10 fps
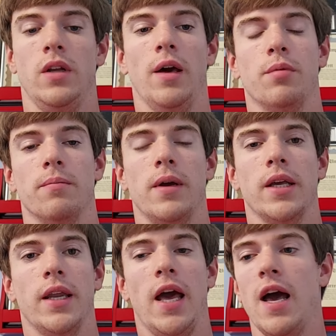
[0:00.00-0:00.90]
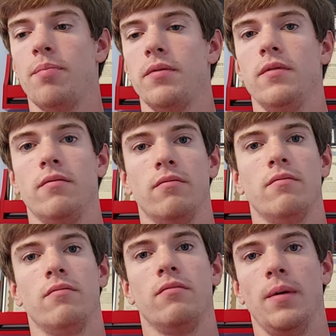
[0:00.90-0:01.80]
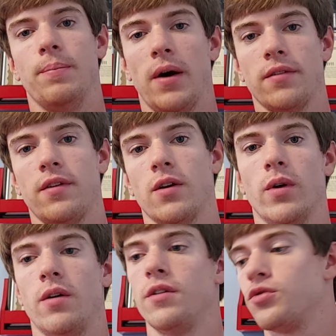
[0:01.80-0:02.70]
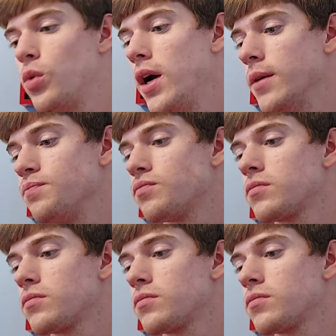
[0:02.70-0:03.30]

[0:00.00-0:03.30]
Able to make it happen, and Patek went on his way.